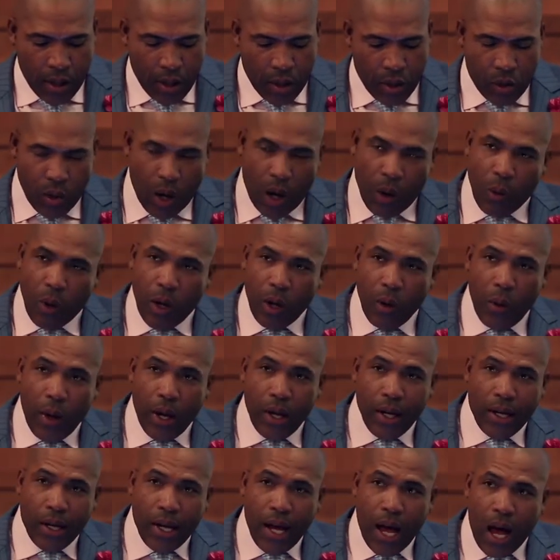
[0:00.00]
So I went
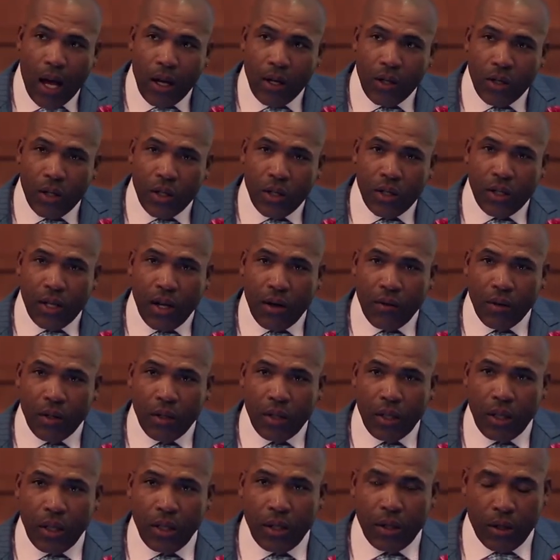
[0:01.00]
away to college at
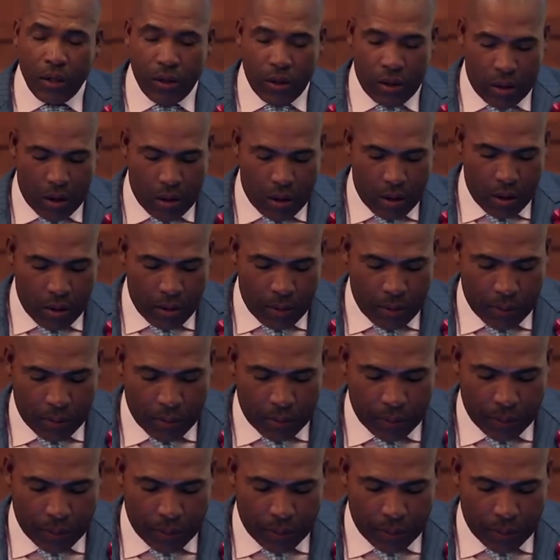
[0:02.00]
seventeen years old.